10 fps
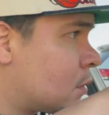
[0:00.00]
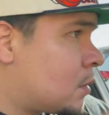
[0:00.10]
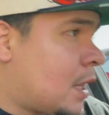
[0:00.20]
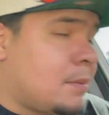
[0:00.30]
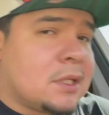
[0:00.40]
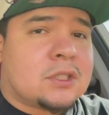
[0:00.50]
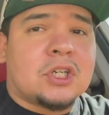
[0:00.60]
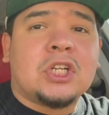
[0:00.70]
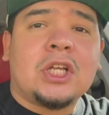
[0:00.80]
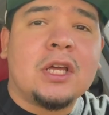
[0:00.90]
that means they're
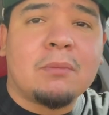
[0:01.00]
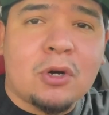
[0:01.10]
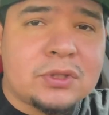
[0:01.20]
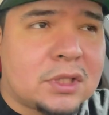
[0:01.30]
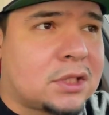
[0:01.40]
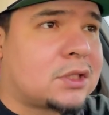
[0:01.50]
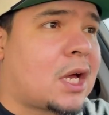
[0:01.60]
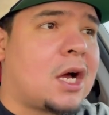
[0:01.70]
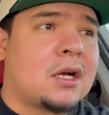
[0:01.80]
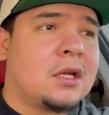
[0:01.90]
gonna get most of the
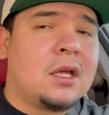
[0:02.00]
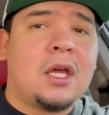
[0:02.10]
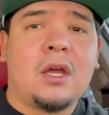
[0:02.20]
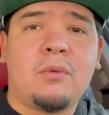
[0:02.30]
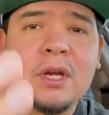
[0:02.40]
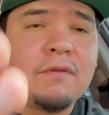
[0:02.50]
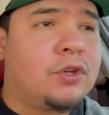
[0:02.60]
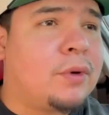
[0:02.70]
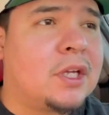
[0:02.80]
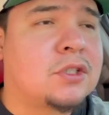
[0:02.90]
stock, and whenever
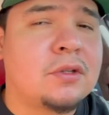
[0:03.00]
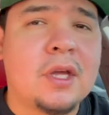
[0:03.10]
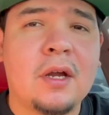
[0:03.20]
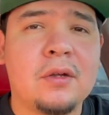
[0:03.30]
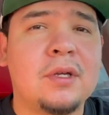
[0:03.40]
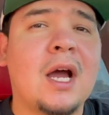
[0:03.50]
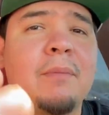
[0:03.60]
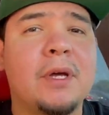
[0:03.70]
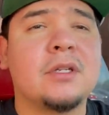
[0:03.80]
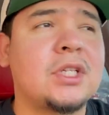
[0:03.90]
you enter there, you got
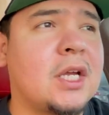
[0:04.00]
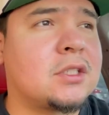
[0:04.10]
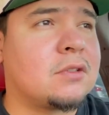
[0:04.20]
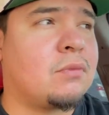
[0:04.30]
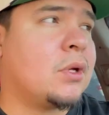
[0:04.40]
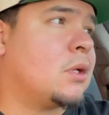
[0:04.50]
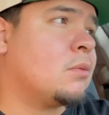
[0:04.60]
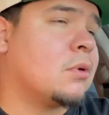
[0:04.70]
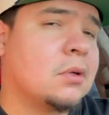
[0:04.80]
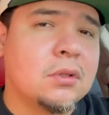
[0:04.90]
better chances of winning.
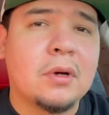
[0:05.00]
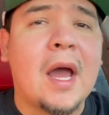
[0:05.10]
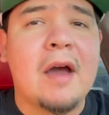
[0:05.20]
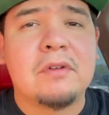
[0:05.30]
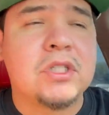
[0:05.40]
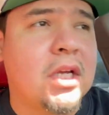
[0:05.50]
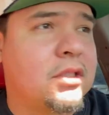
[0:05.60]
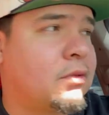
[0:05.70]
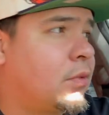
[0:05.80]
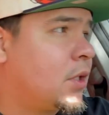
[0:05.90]
Well, you'll have a
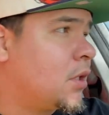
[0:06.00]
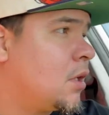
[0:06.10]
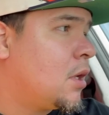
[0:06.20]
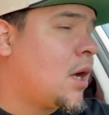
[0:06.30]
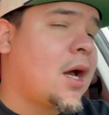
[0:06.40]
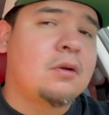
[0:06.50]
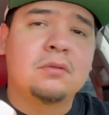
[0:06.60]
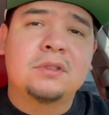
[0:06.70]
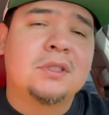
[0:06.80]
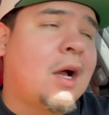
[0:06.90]
chance of winning. I
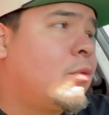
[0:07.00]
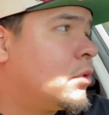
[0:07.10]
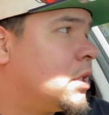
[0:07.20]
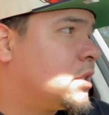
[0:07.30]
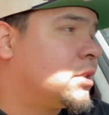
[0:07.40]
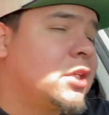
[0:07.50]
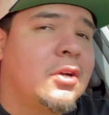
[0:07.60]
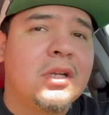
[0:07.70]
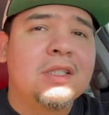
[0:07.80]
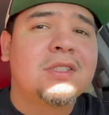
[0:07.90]
won't
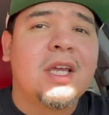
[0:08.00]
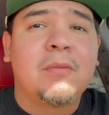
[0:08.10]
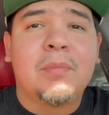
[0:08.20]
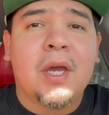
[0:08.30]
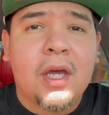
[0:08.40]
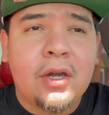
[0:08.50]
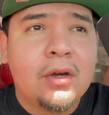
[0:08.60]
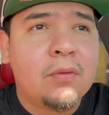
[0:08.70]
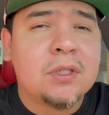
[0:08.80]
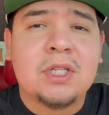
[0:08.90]
necessarily say
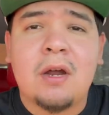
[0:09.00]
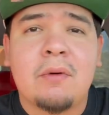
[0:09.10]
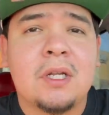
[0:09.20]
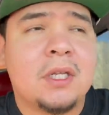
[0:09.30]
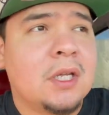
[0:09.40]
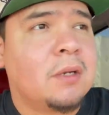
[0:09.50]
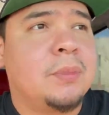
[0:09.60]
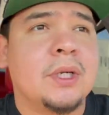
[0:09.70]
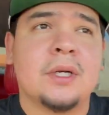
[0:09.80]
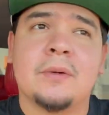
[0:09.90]
better, which I already did,
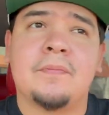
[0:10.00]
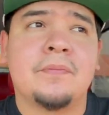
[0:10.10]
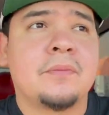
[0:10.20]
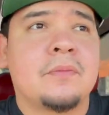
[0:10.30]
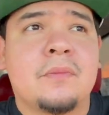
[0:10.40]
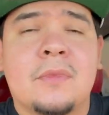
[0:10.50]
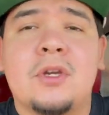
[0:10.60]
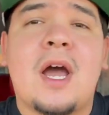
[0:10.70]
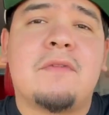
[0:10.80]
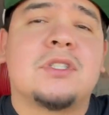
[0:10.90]
but
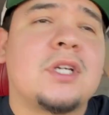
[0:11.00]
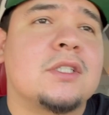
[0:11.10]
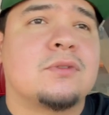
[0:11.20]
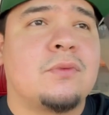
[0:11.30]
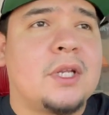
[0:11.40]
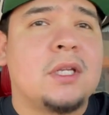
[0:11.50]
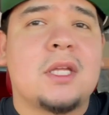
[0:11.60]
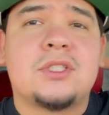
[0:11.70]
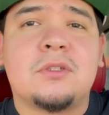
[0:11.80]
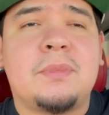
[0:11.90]
you'll have a chance of winning.
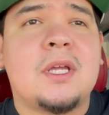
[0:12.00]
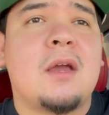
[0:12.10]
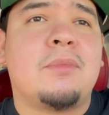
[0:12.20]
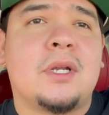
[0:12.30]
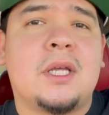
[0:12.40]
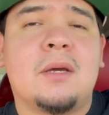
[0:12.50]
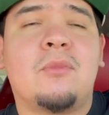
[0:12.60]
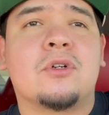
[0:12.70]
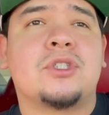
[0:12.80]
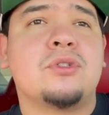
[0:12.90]
They should be able to get
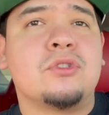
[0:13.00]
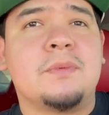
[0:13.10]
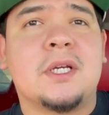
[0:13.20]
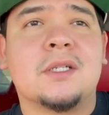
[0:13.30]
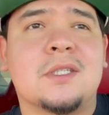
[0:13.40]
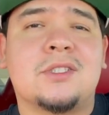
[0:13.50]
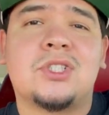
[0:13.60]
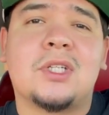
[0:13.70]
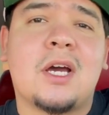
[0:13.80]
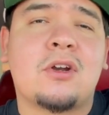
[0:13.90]
more shoes because they
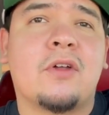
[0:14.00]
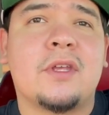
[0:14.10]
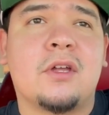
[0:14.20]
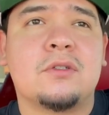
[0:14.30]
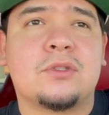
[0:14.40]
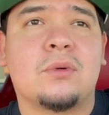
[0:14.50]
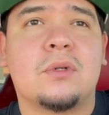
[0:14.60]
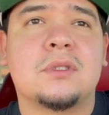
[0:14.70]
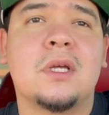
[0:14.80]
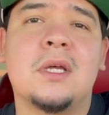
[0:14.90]
shut down all the other
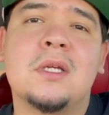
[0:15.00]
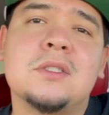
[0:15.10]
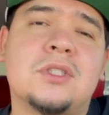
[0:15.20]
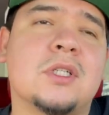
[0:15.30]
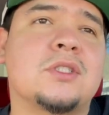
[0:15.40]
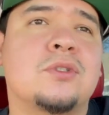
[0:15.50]
stores just